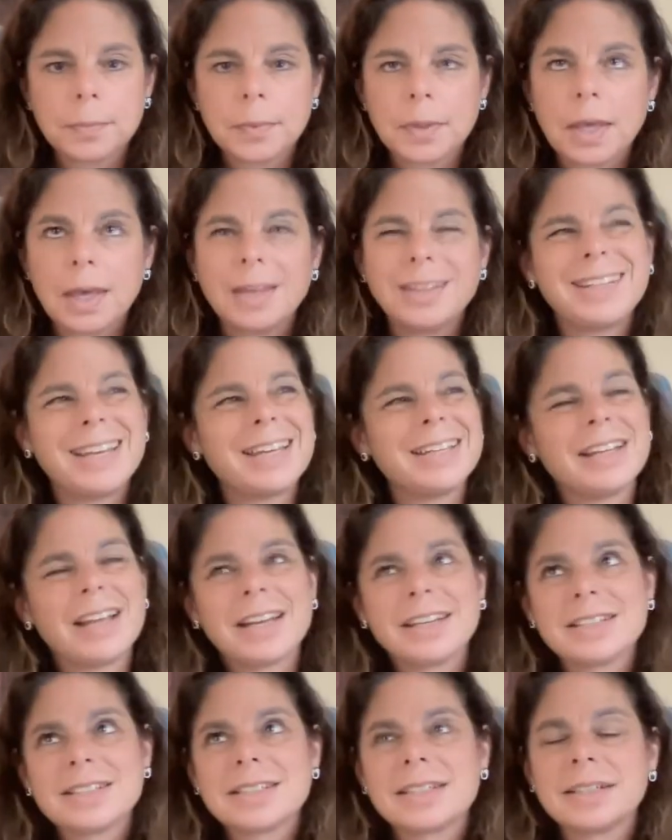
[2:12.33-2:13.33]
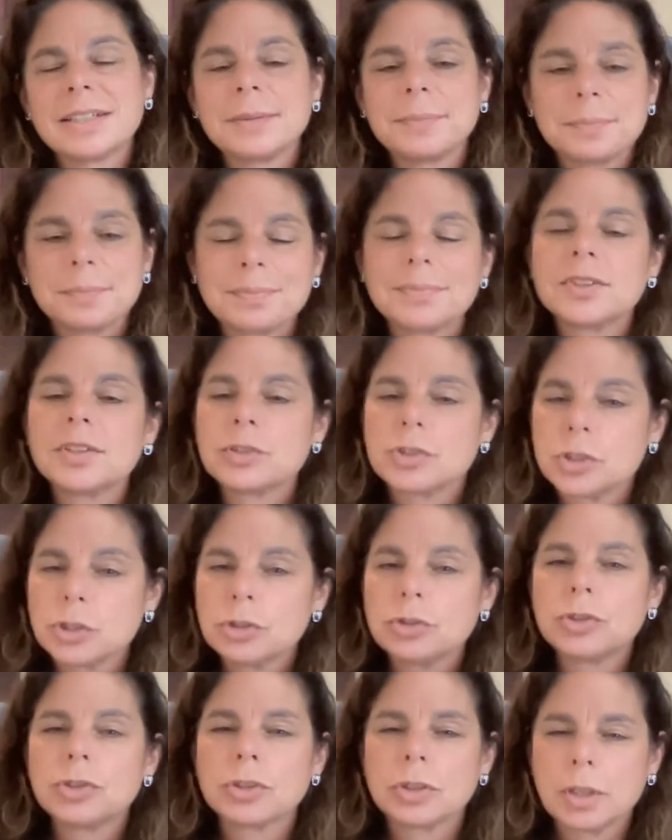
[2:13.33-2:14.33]
and honestly, there's
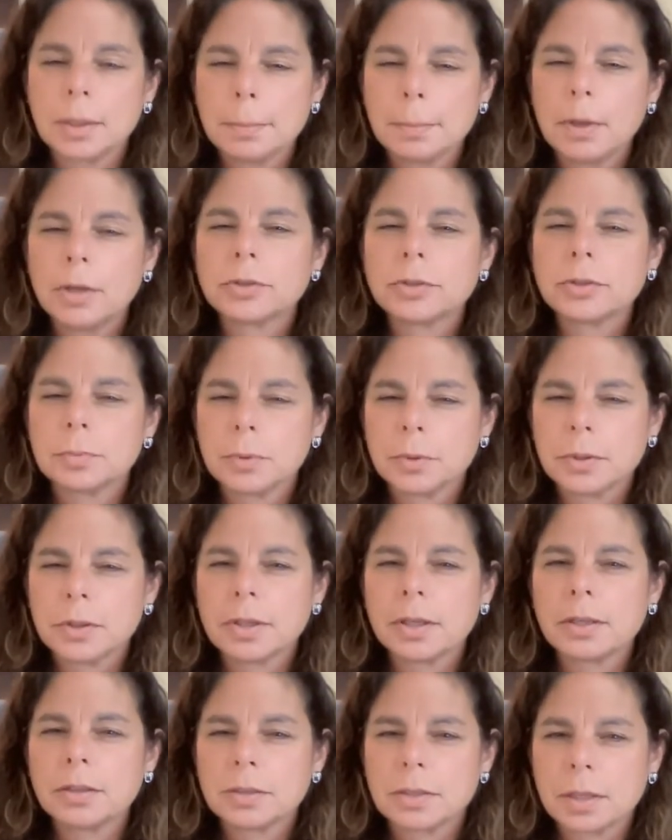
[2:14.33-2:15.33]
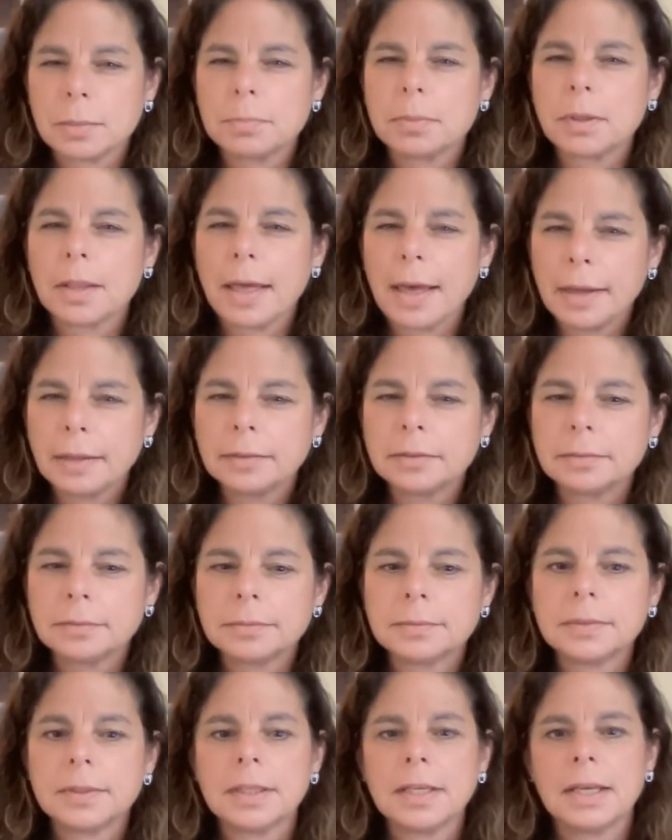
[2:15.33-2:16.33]
usually multiple things at play,
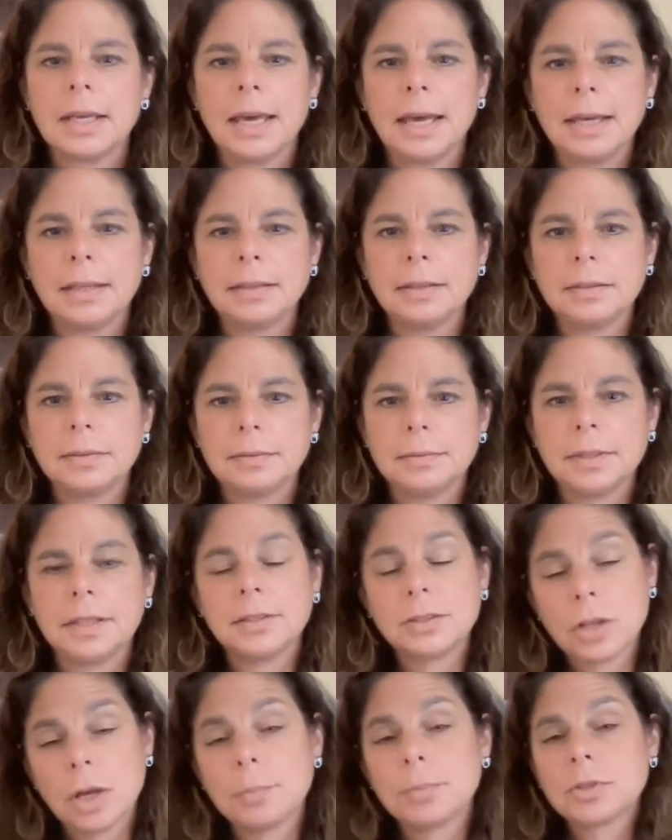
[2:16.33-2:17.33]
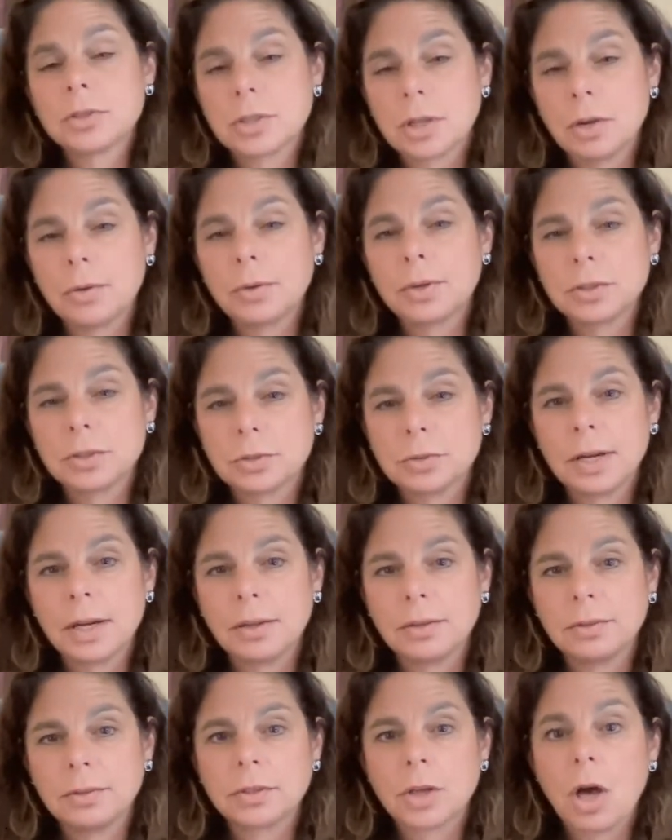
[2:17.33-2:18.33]
and it's almost always
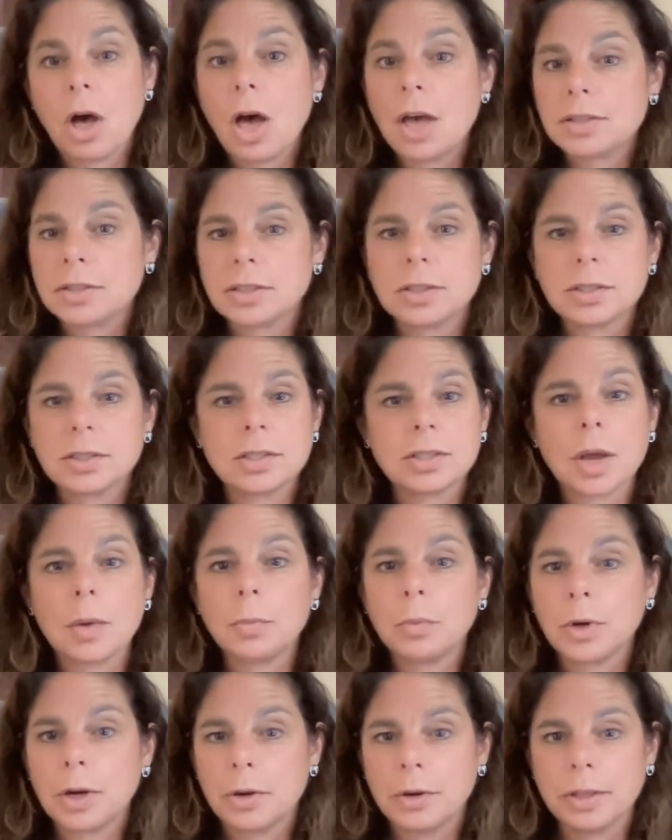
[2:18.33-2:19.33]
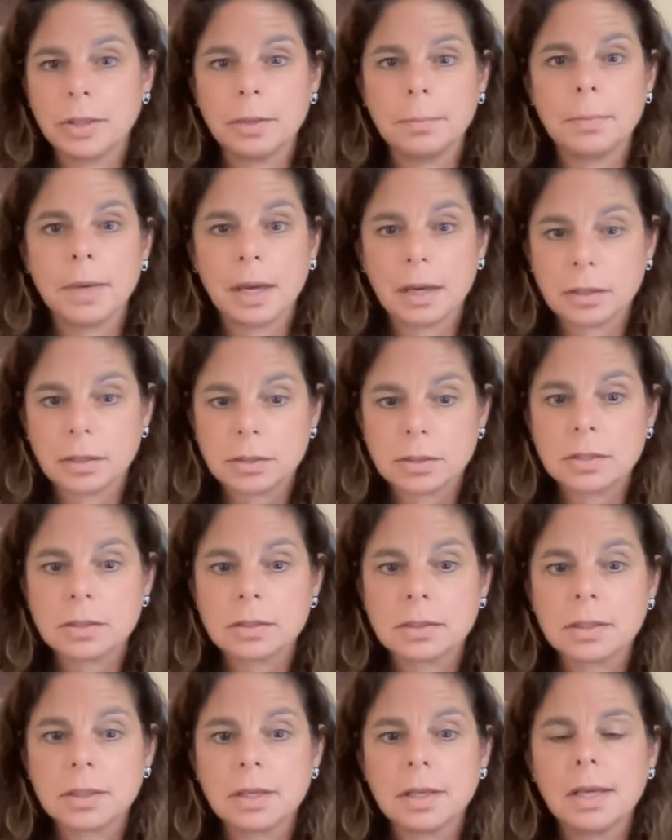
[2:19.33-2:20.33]
around cost somewhere in the mix.
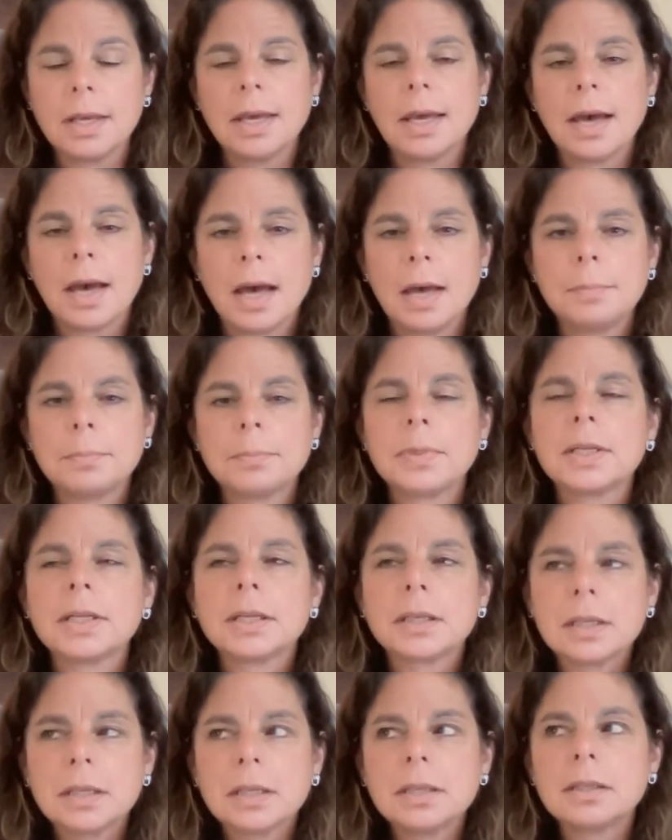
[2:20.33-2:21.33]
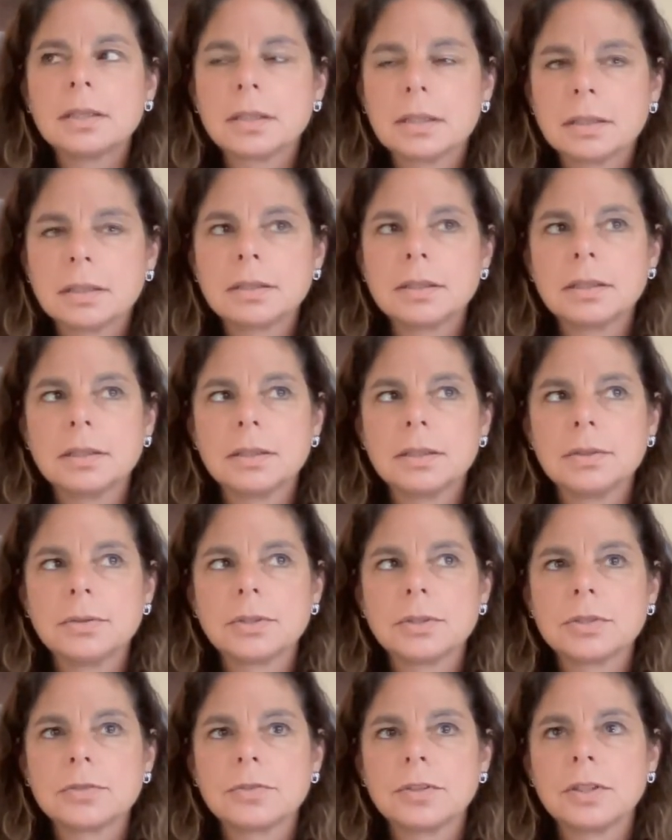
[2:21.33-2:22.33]
But a key thing to do
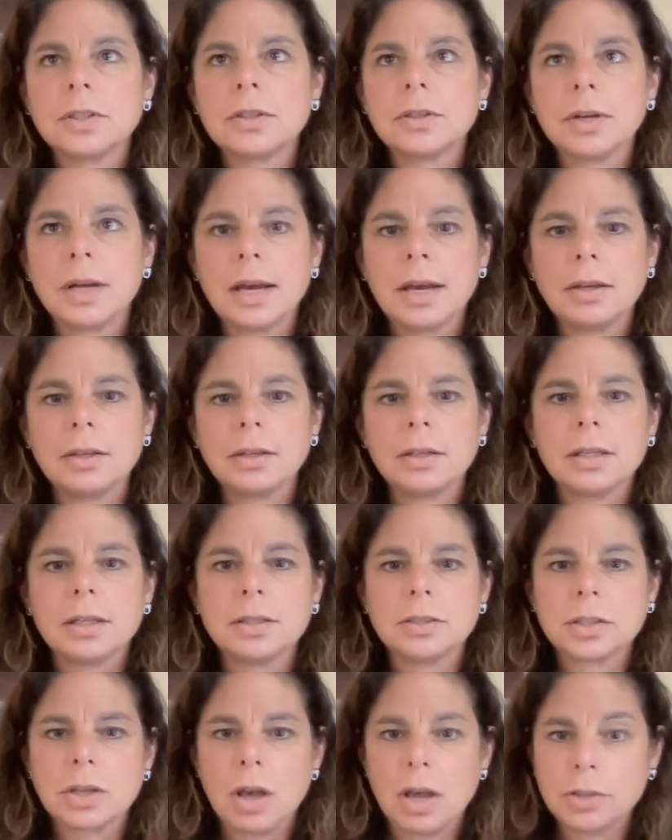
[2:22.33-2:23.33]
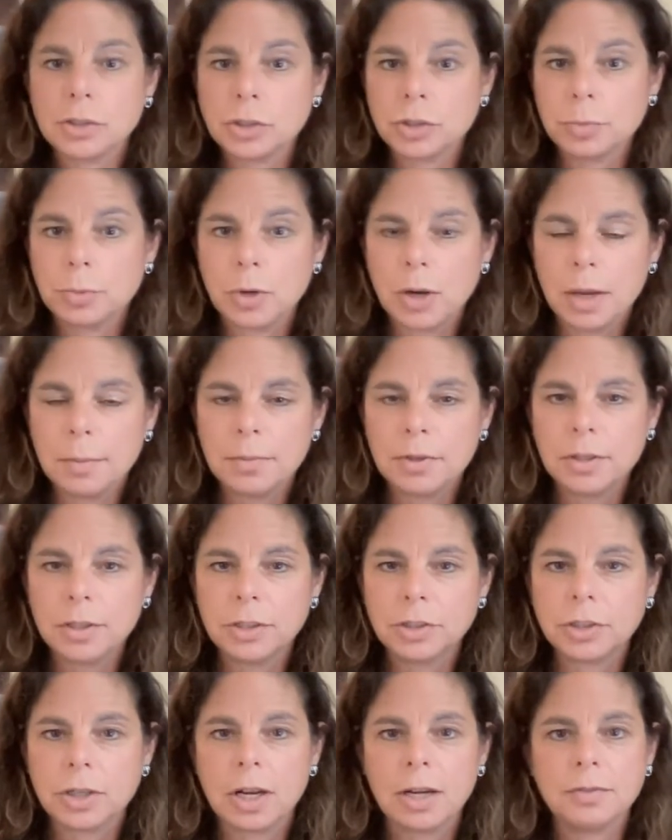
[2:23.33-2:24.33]
is figure out, is cost your primary
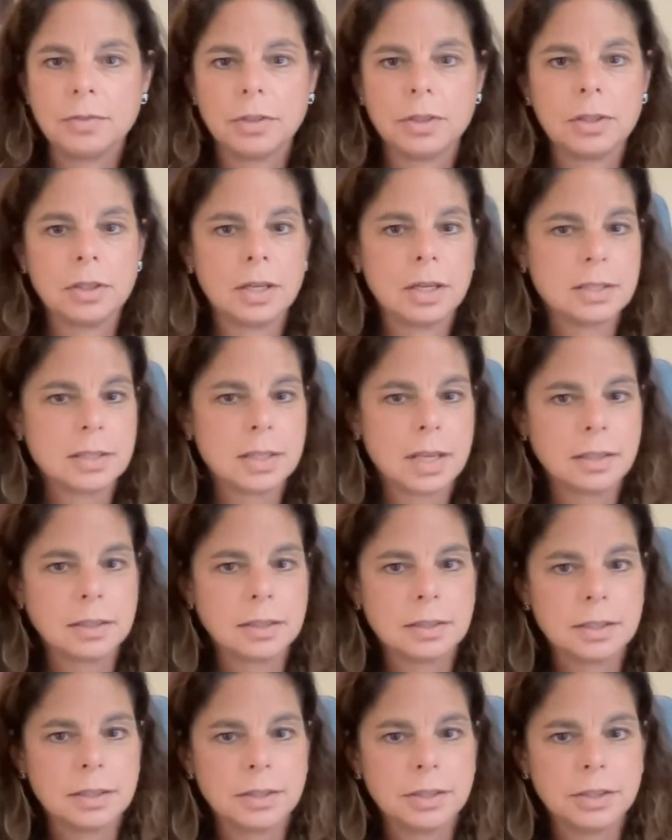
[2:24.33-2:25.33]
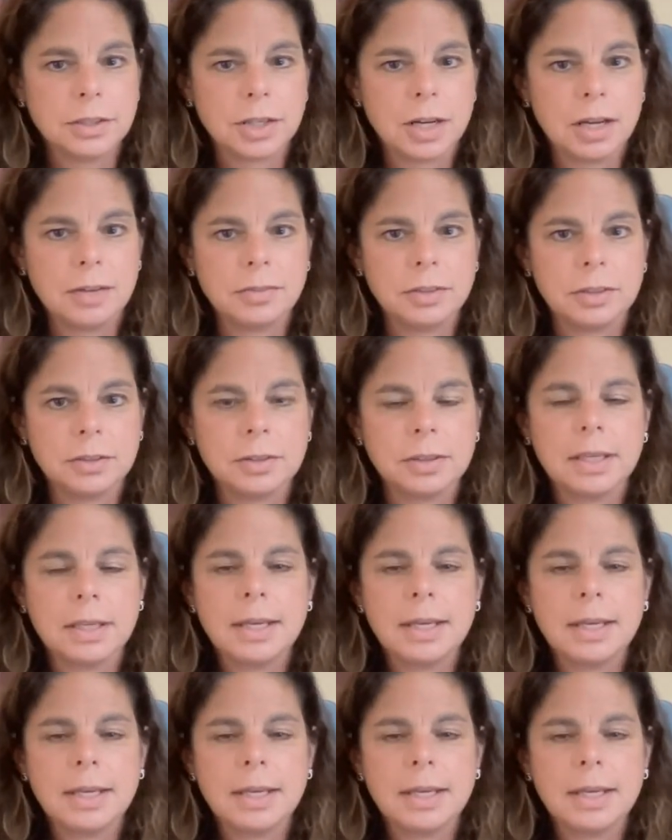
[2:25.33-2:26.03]
driver, a secondary driver,